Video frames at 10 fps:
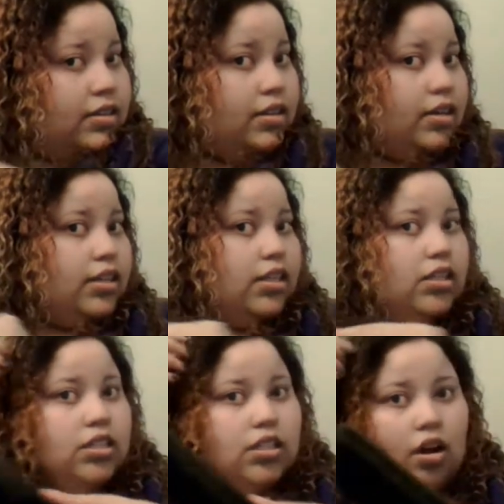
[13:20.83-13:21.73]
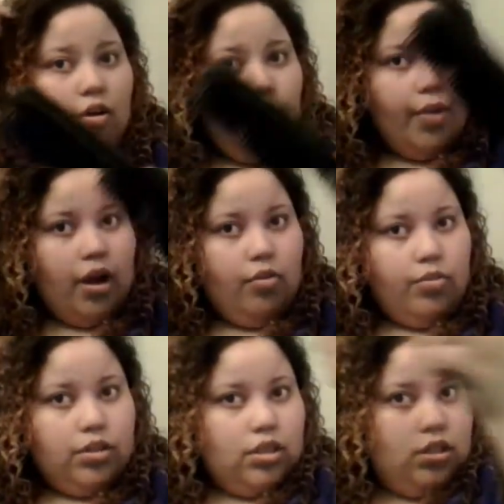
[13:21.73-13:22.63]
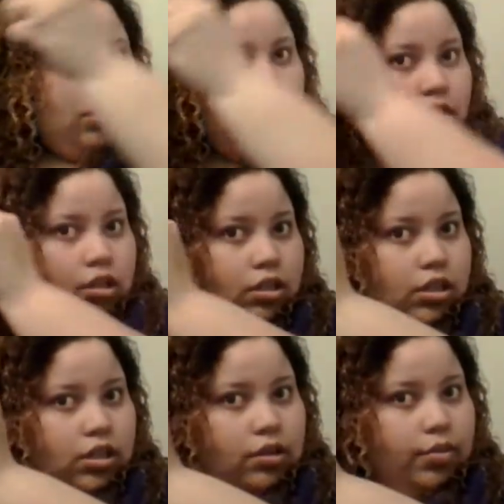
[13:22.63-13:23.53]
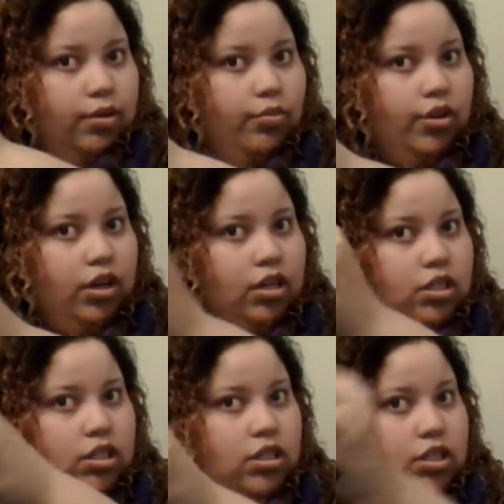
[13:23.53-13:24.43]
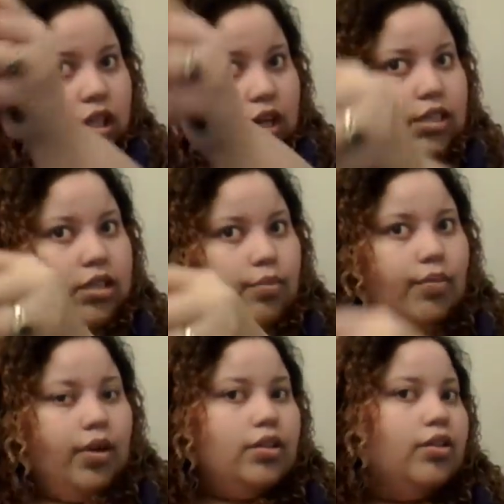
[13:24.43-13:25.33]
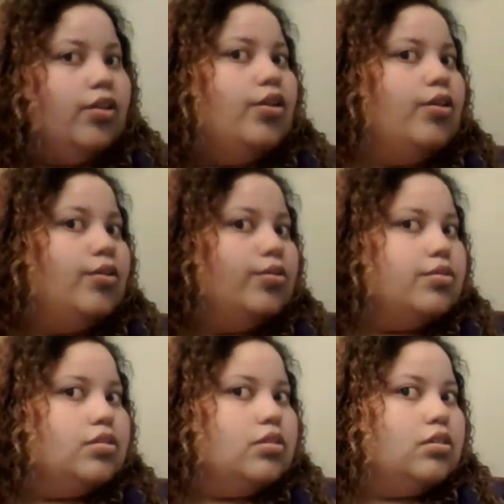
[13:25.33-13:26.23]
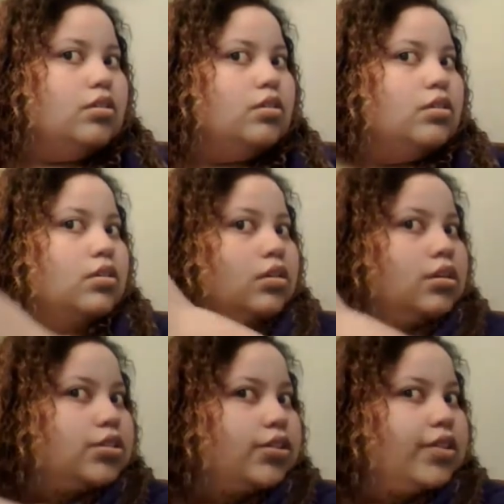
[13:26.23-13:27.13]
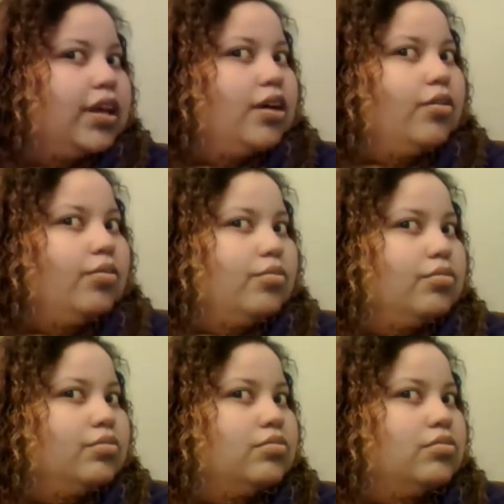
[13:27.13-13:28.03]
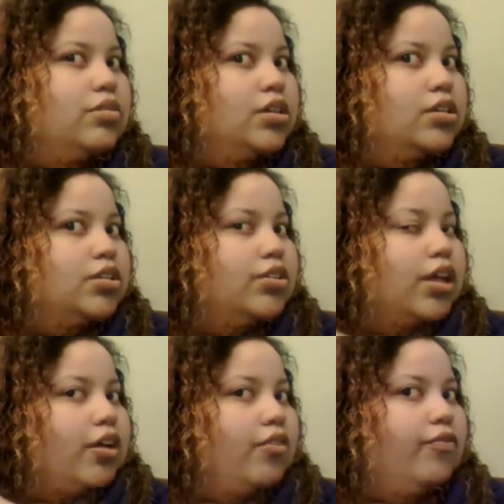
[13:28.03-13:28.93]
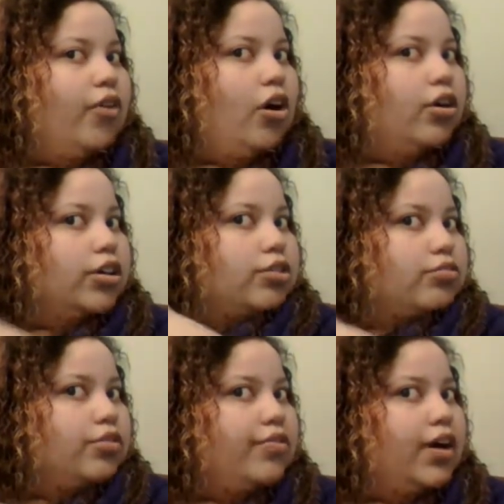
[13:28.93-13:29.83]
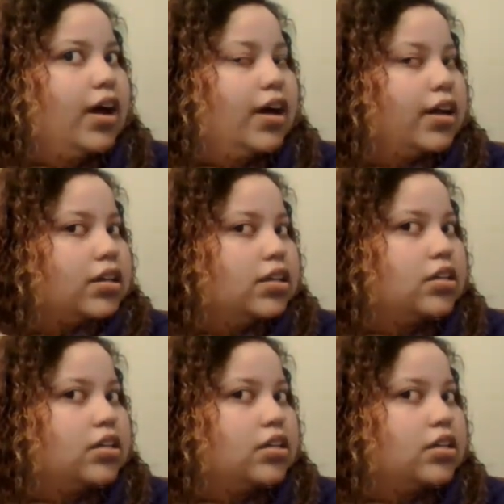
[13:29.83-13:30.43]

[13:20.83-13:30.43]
and then just comb them out with the dimming brush to like separate the curls so they don't fall unified,